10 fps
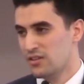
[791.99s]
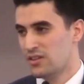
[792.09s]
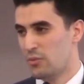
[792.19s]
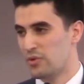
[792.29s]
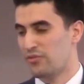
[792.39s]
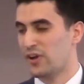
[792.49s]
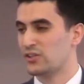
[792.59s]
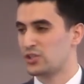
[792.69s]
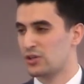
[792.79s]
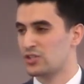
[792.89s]
that we will find
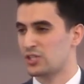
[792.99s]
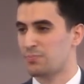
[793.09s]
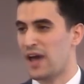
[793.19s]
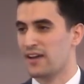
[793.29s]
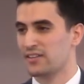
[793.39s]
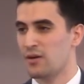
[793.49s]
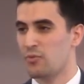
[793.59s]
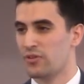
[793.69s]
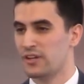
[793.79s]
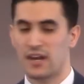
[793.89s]
churches packed out
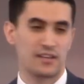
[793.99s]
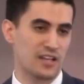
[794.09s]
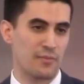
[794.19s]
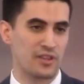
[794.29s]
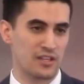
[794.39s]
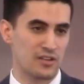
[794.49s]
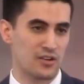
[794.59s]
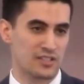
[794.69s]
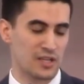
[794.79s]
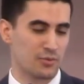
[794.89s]
more than any time of the year
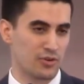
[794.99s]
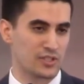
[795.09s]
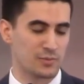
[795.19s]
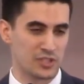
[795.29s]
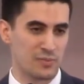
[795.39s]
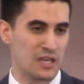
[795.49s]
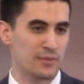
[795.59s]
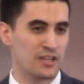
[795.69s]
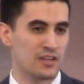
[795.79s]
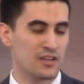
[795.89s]
except Christmas,
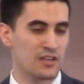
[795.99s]
maybe.